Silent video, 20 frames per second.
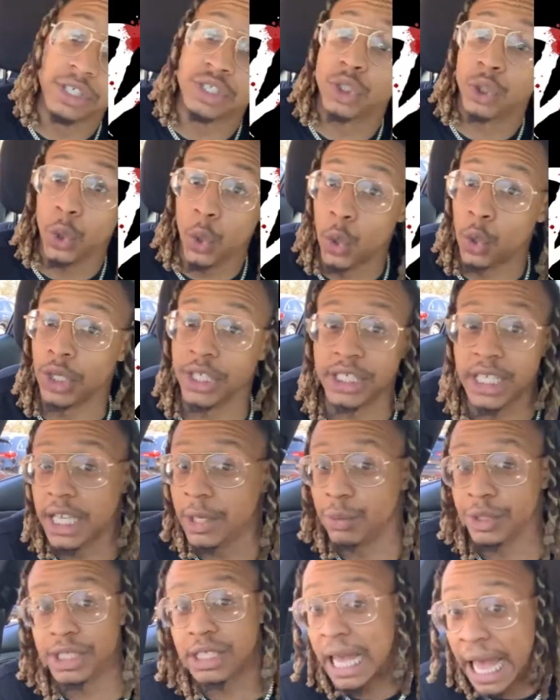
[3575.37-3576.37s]
as soon as
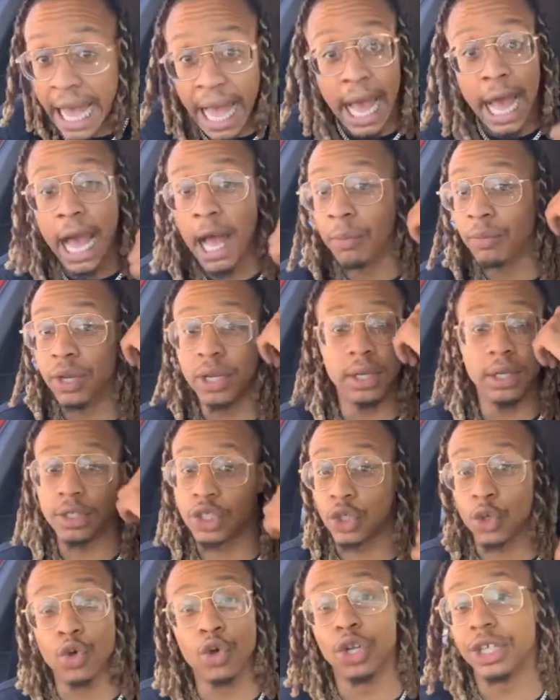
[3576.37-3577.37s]
it was time
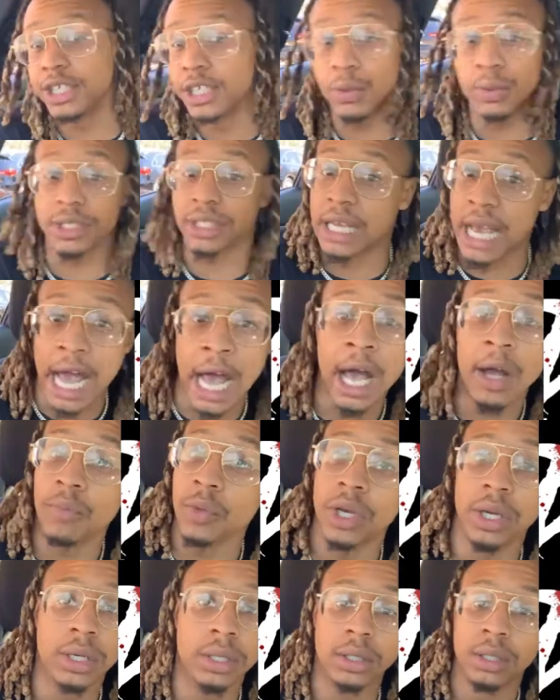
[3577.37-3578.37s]

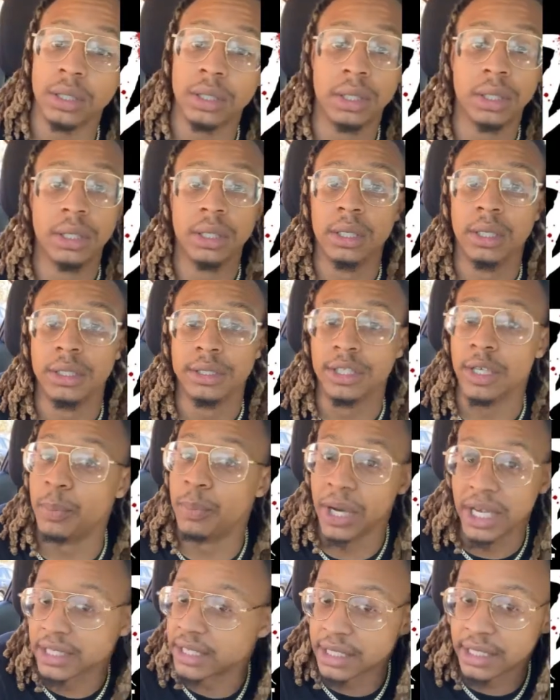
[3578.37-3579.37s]
to
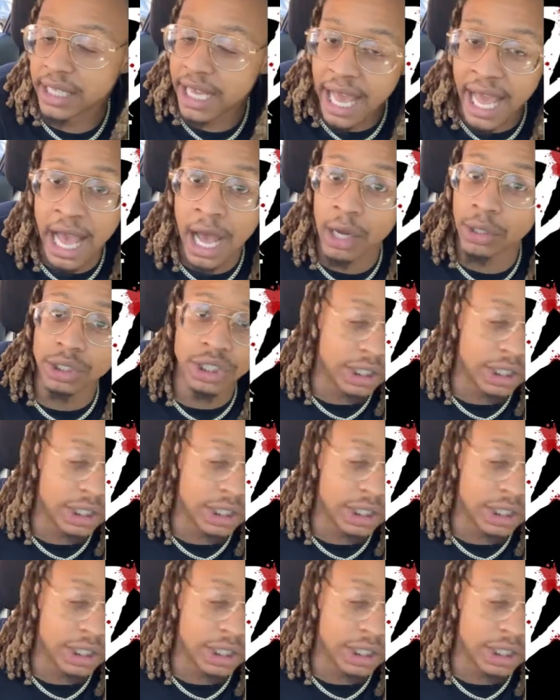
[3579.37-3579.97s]
bust it down,